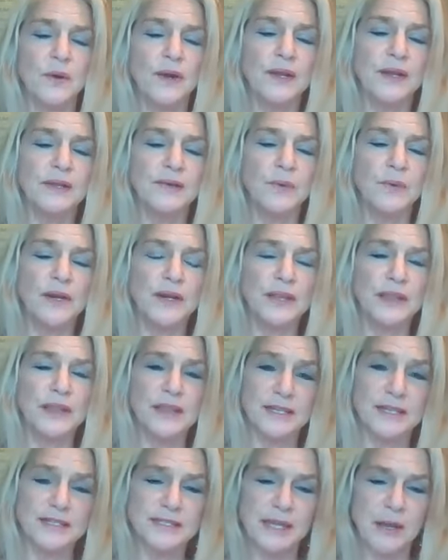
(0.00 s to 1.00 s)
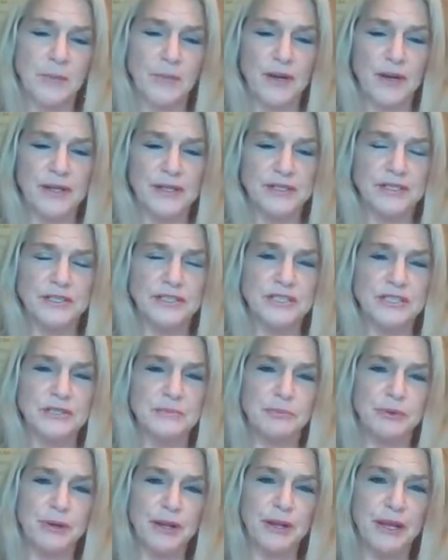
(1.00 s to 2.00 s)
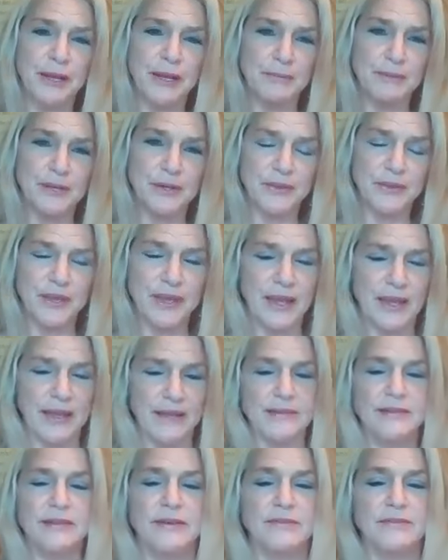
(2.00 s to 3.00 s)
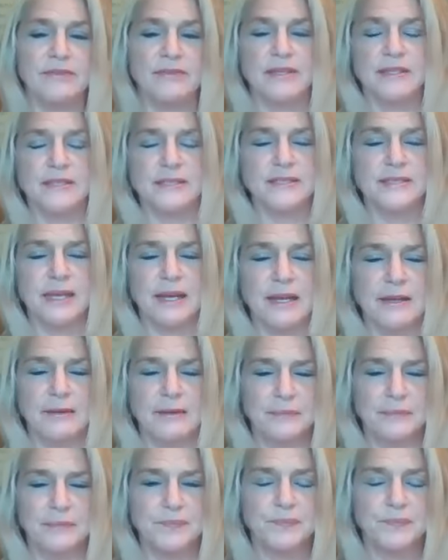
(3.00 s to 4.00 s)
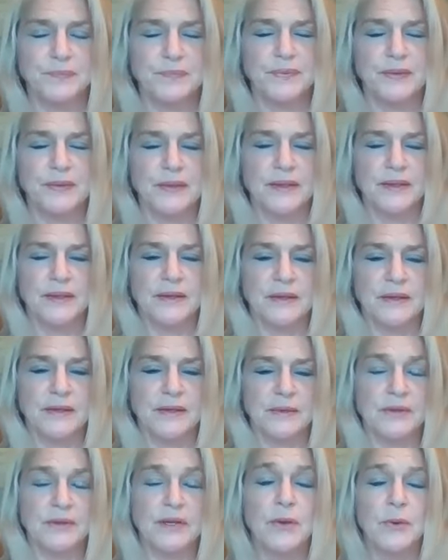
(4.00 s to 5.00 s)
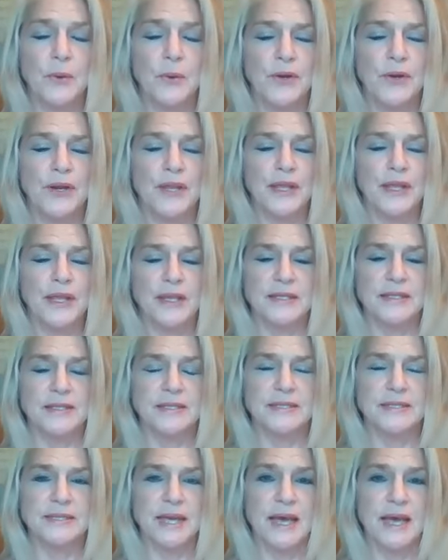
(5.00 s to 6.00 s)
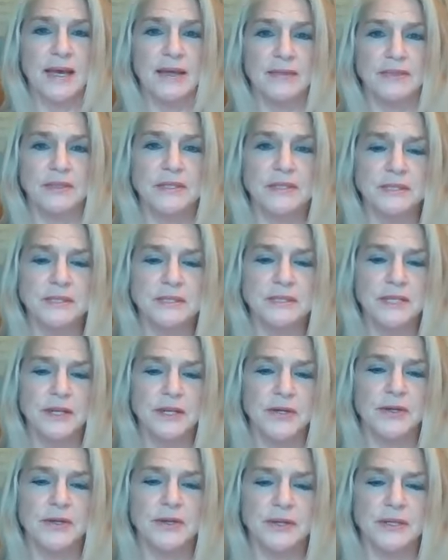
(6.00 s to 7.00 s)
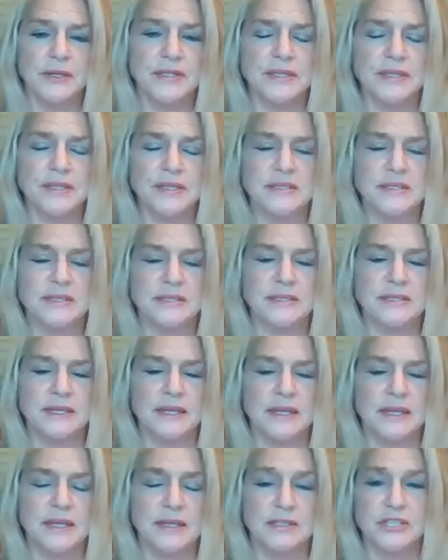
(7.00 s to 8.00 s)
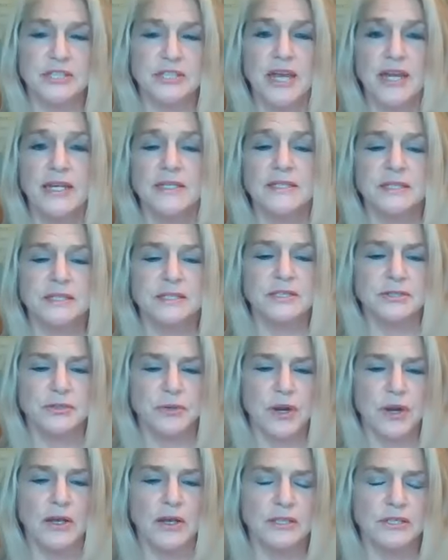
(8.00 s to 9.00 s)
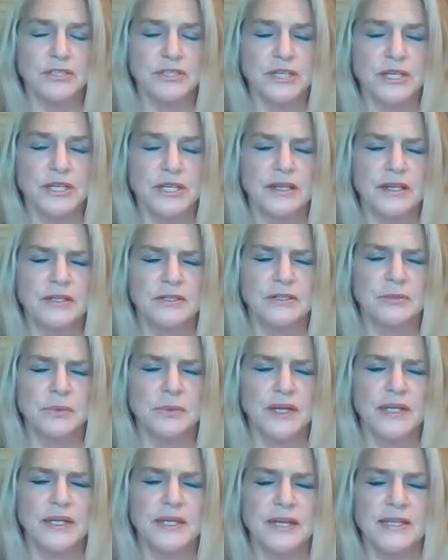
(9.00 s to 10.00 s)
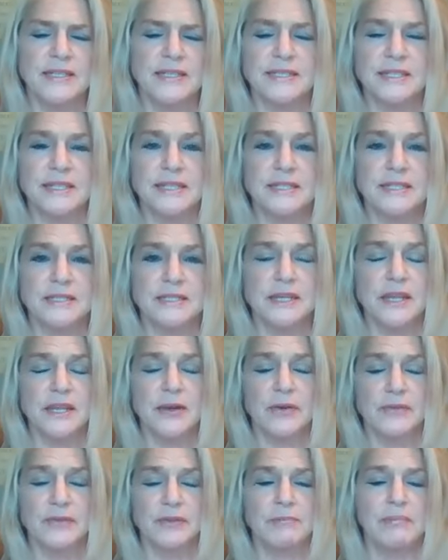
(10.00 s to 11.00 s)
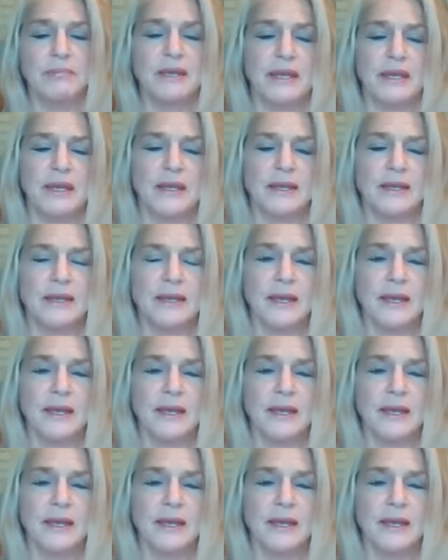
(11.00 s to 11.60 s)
of the things I wanted to just bring up near the end of this recording is that this year is, in Chinese astrology, 2019 is the year of the pig.